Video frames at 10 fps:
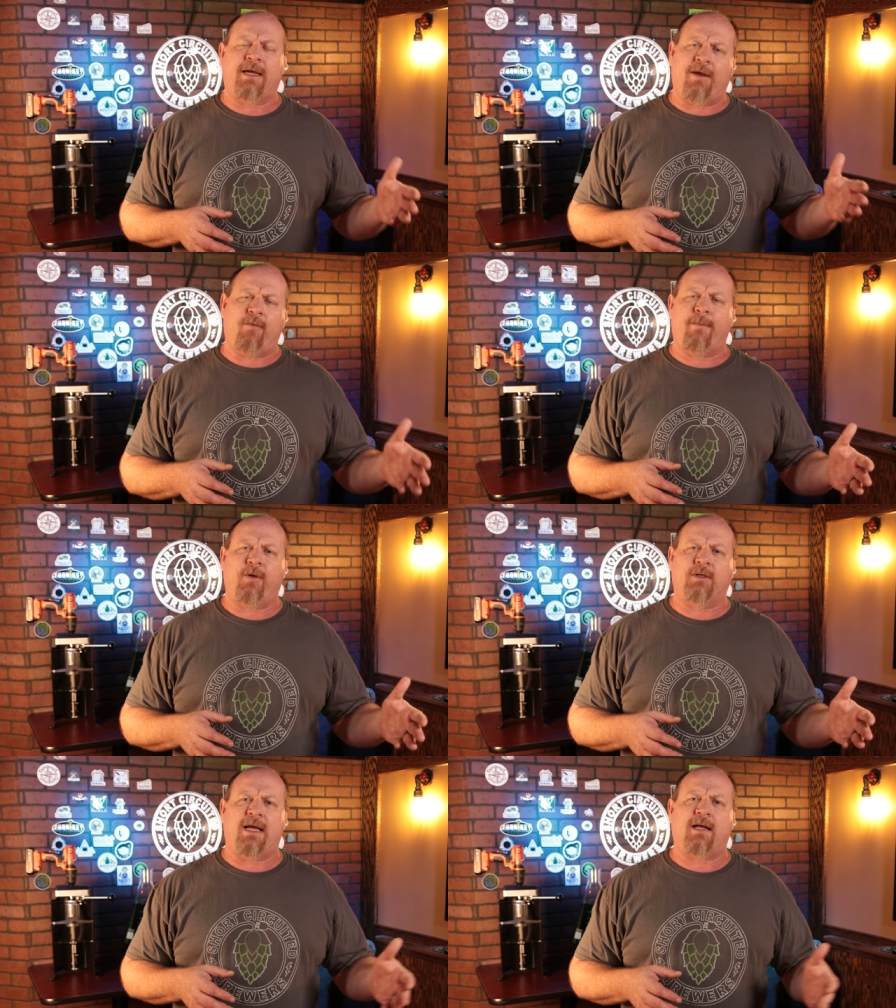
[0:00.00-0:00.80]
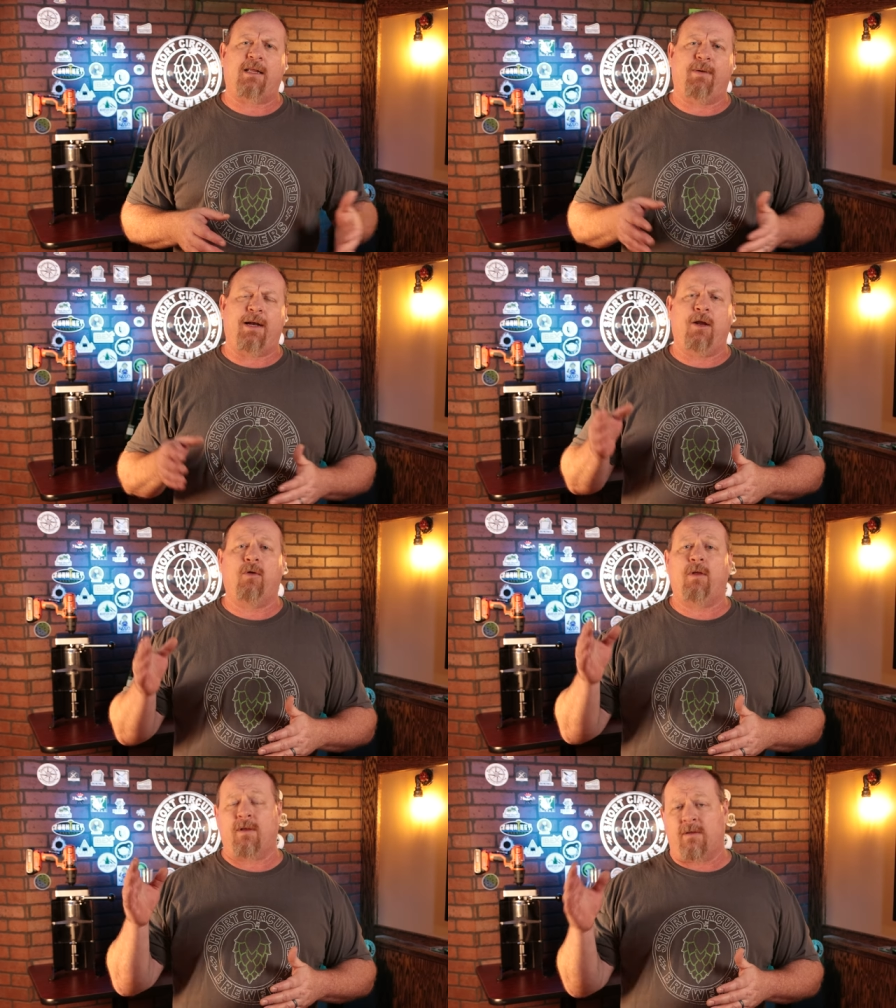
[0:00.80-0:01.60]
I can't remember exactly, but I
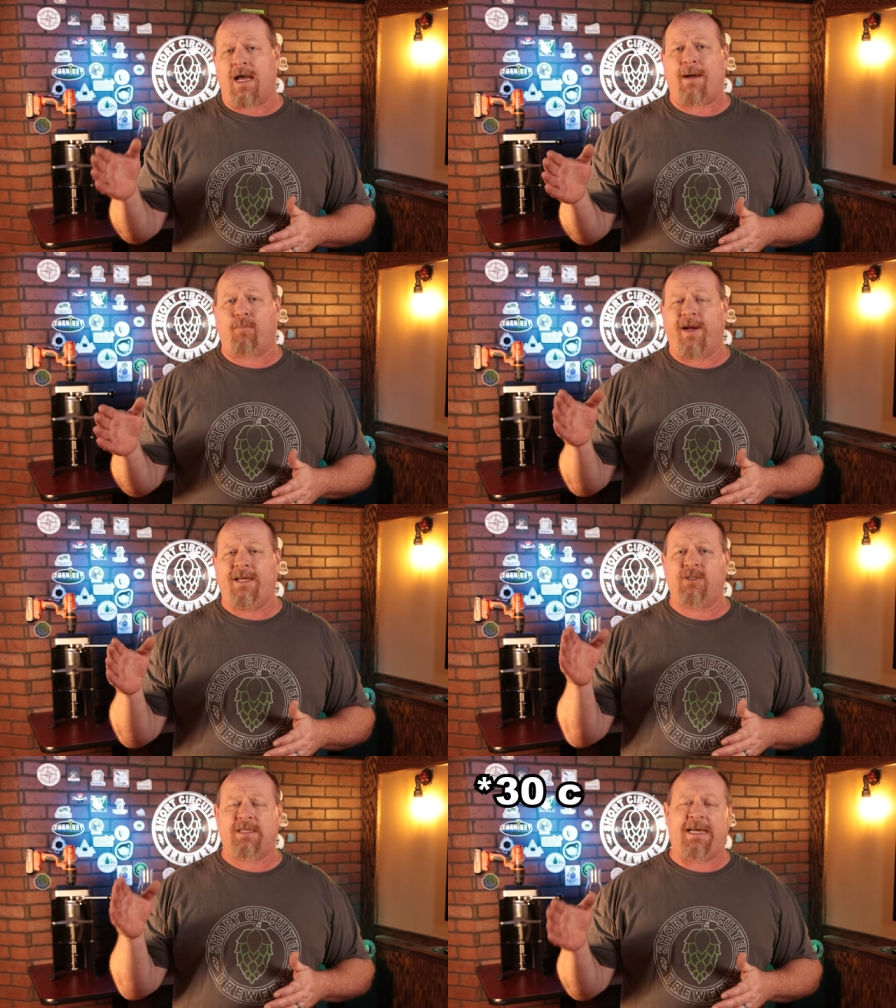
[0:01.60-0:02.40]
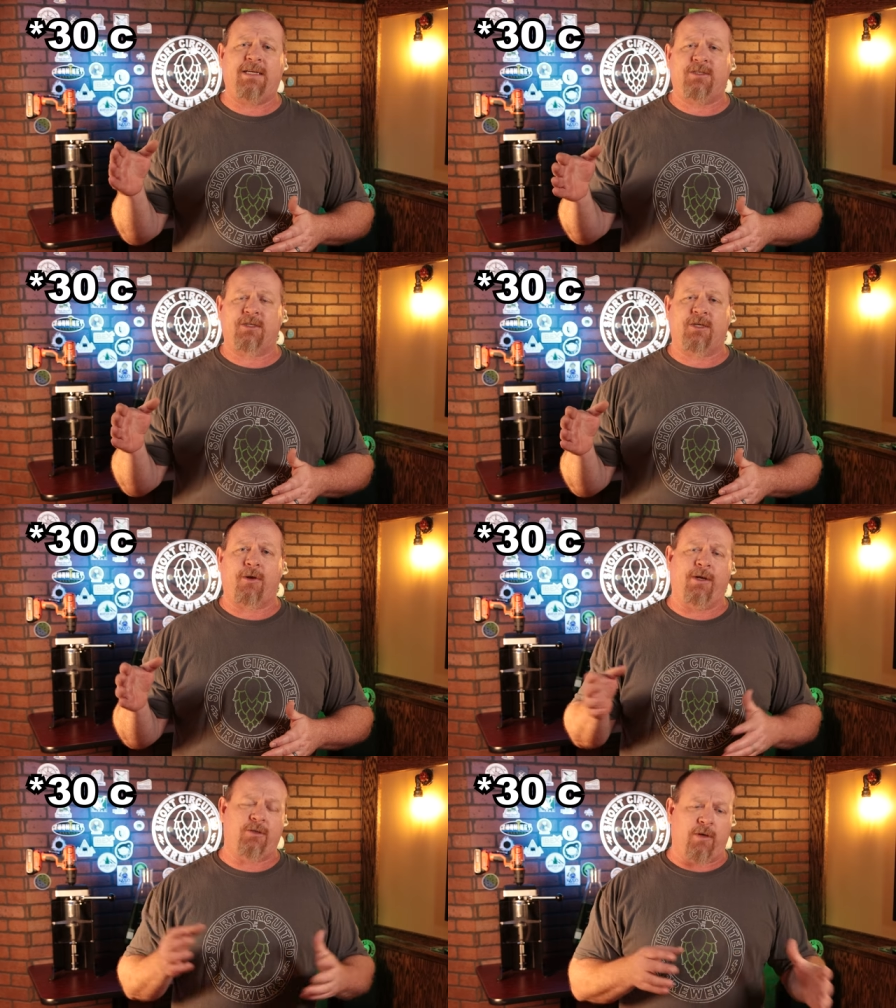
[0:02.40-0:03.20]
know that the top range is 86
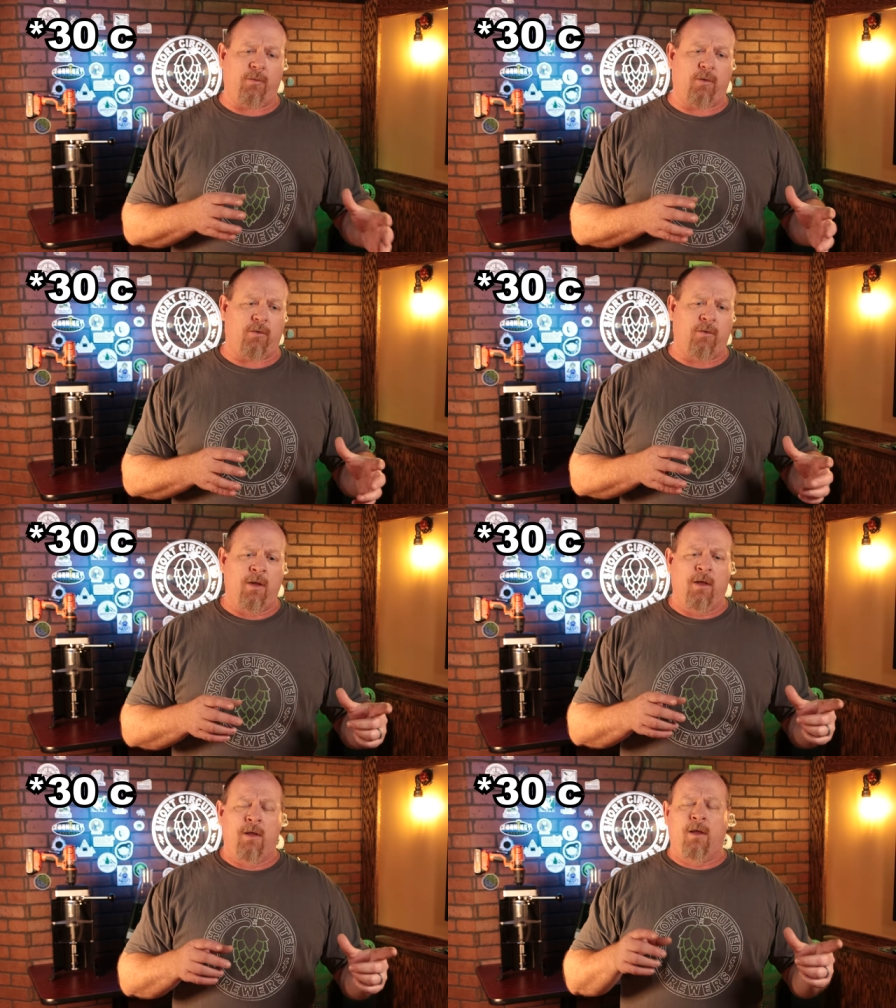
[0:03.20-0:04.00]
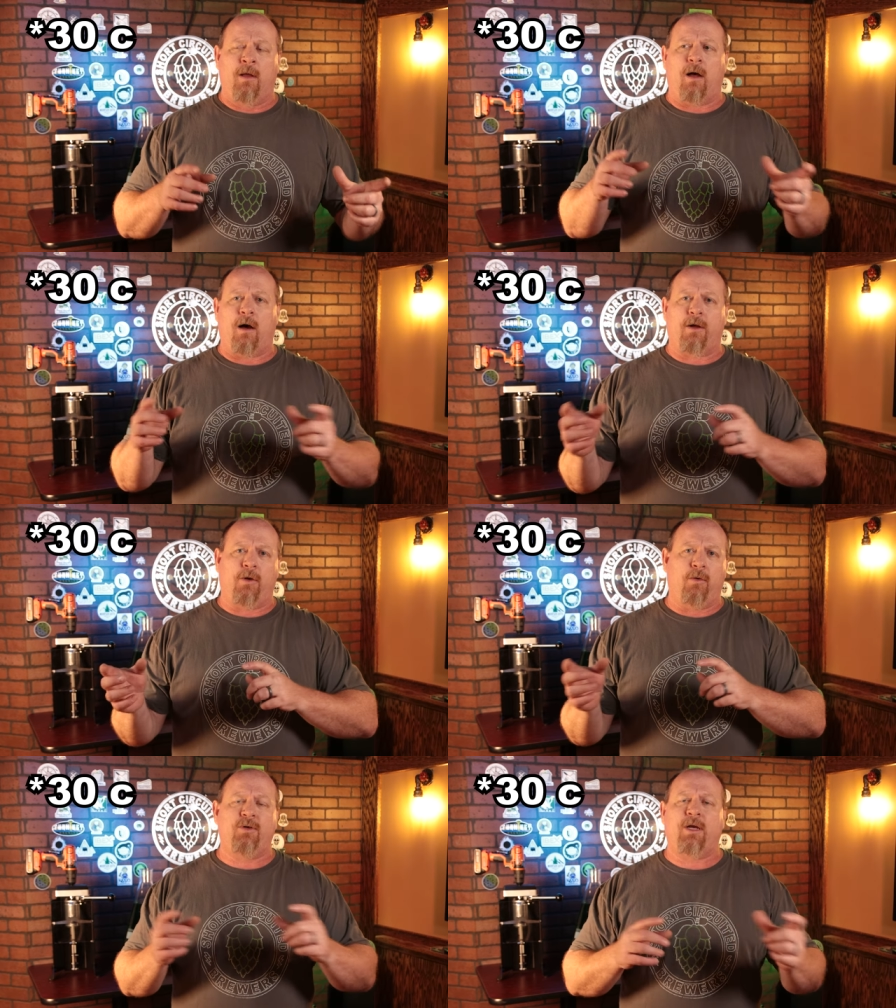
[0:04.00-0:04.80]
degrees. So it will
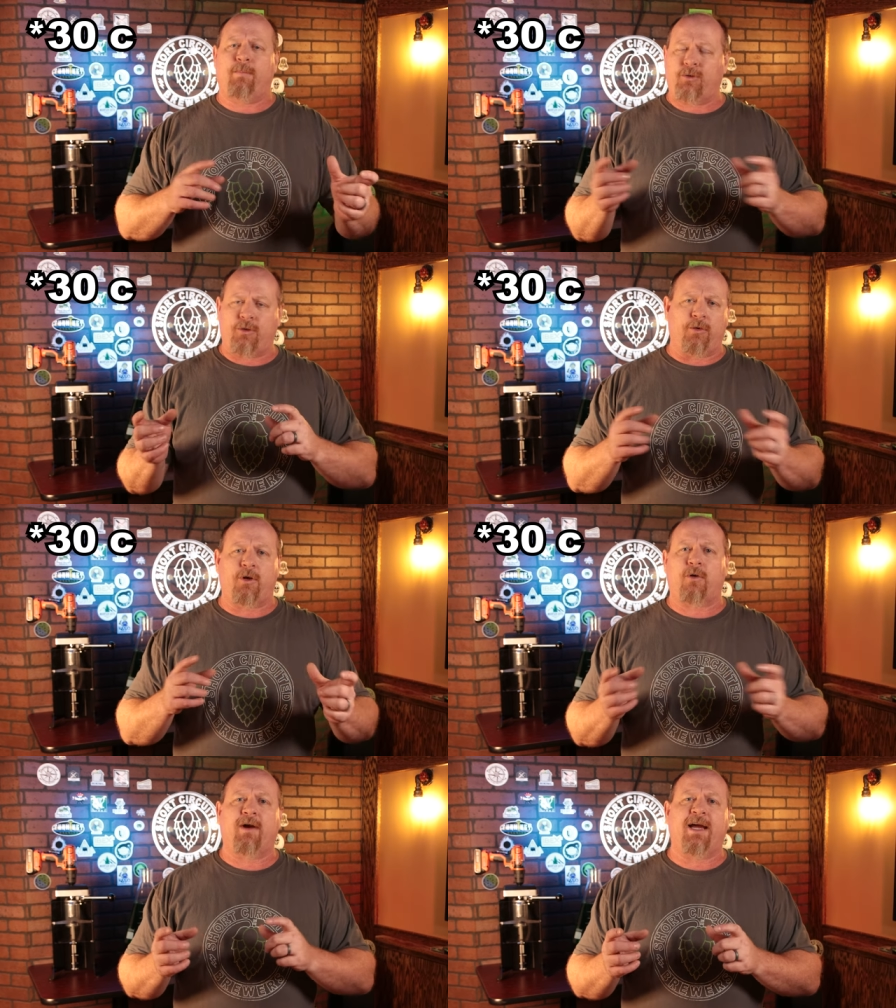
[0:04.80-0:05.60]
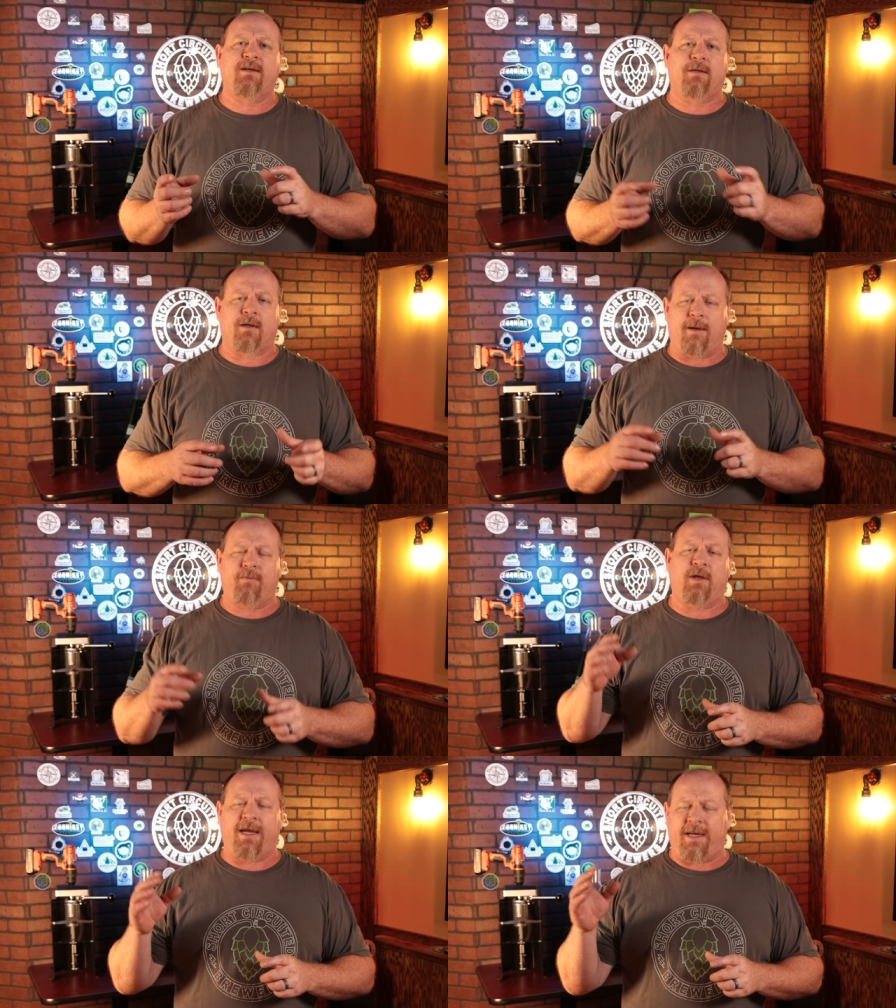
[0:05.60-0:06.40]
auto temperature correct
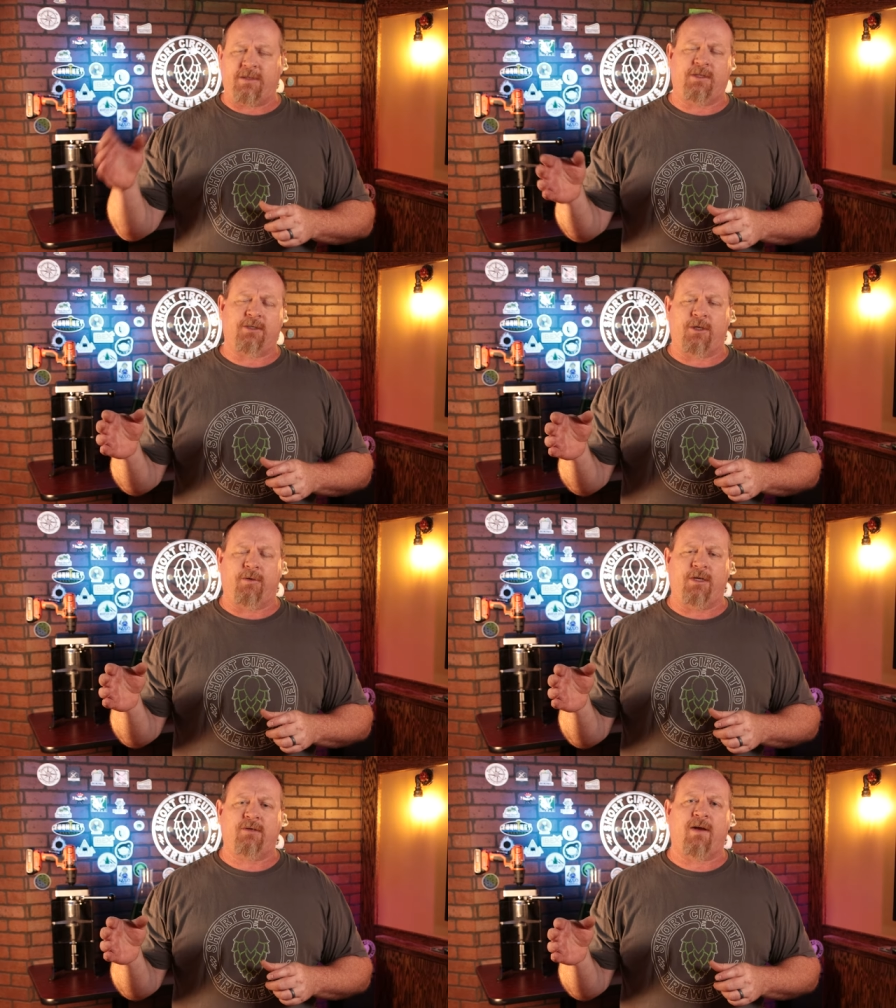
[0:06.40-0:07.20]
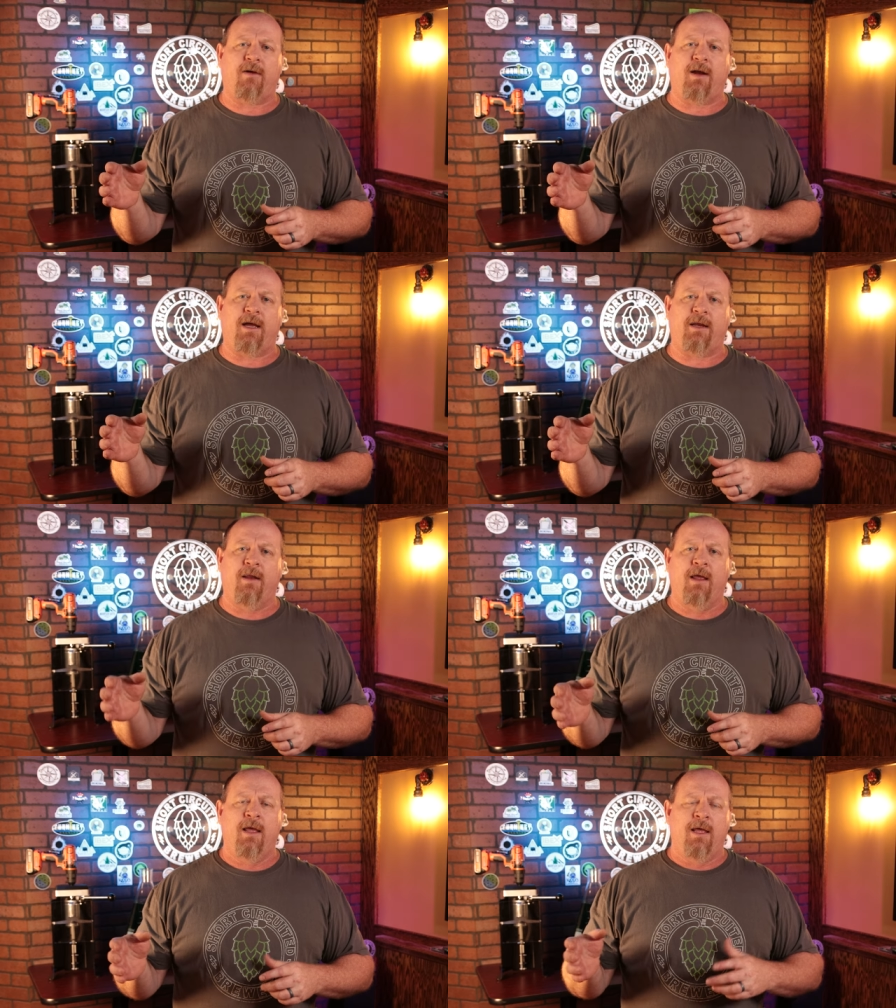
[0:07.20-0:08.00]
up to 86 degrees Fahrenheit.